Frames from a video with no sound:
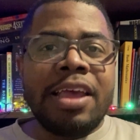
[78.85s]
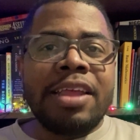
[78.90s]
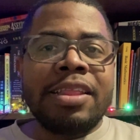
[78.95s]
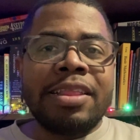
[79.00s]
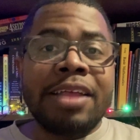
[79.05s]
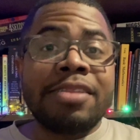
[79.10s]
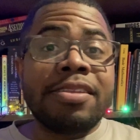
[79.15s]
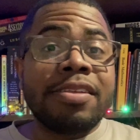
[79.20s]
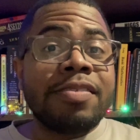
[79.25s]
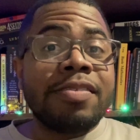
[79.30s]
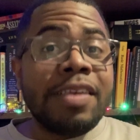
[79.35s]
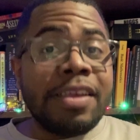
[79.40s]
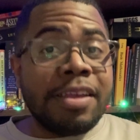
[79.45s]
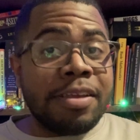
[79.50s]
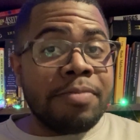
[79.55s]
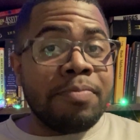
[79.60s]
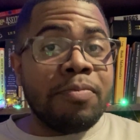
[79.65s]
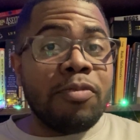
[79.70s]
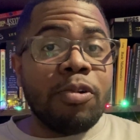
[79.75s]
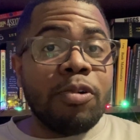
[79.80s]
then the
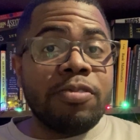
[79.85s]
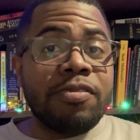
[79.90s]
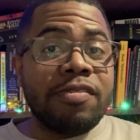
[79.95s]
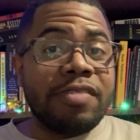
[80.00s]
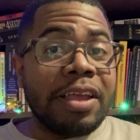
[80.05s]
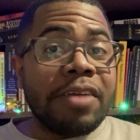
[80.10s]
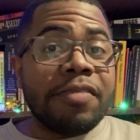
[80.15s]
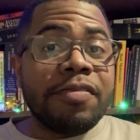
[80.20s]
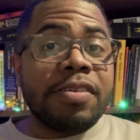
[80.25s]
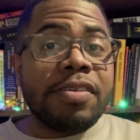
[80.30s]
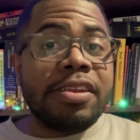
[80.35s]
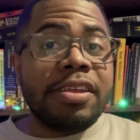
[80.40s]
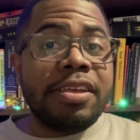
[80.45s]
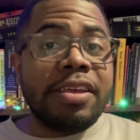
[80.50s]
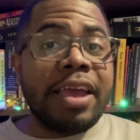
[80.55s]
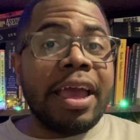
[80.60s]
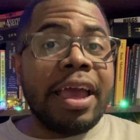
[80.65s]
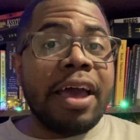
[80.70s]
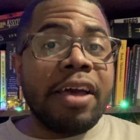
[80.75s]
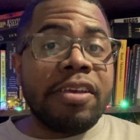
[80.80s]
thing most definitely
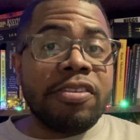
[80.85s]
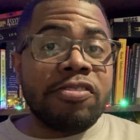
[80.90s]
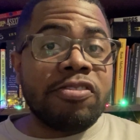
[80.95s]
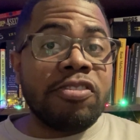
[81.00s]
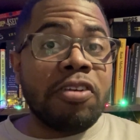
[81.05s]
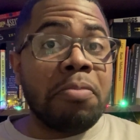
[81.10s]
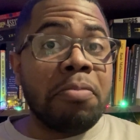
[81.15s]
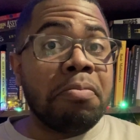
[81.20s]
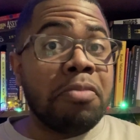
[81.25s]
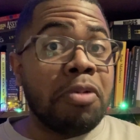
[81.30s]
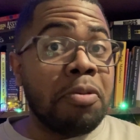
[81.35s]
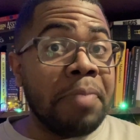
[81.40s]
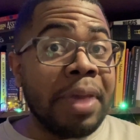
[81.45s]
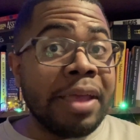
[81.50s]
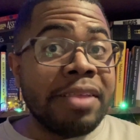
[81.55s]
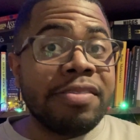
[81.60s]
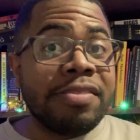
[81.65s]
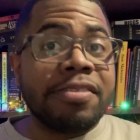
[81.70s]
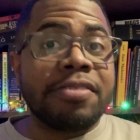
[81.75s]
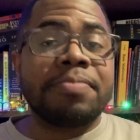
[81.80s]
has some
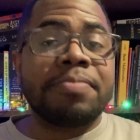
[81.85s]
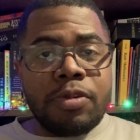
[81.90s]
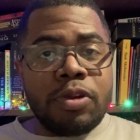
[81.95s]
momentum.